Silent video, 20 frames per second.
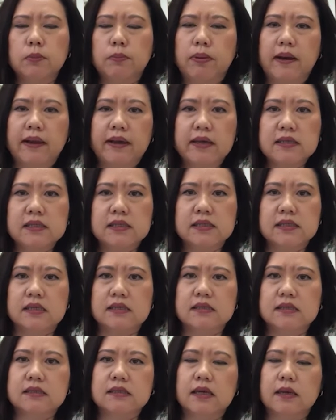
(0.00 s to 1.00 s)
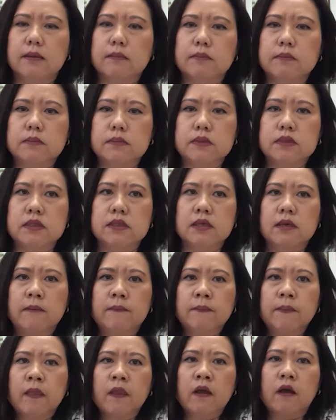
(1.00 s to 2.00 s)
place systems
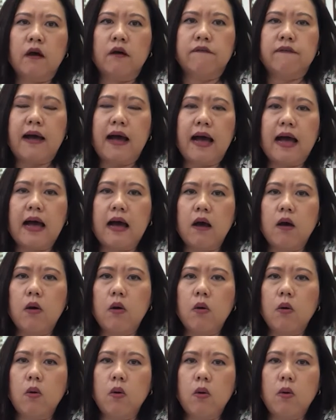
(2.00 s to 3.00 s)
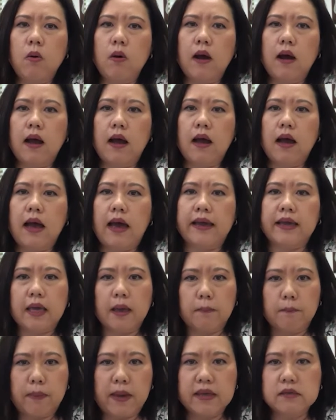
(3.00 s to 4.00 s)
of how I
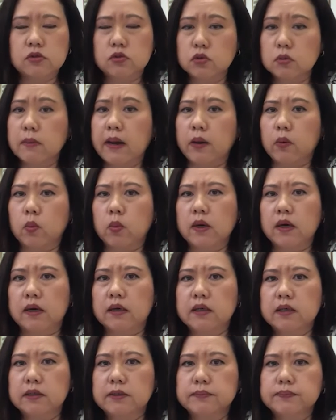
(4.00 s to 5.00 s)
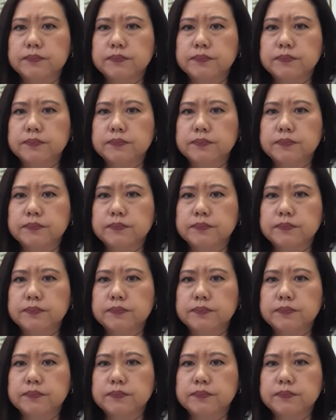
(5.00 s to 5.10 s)
can best do my work,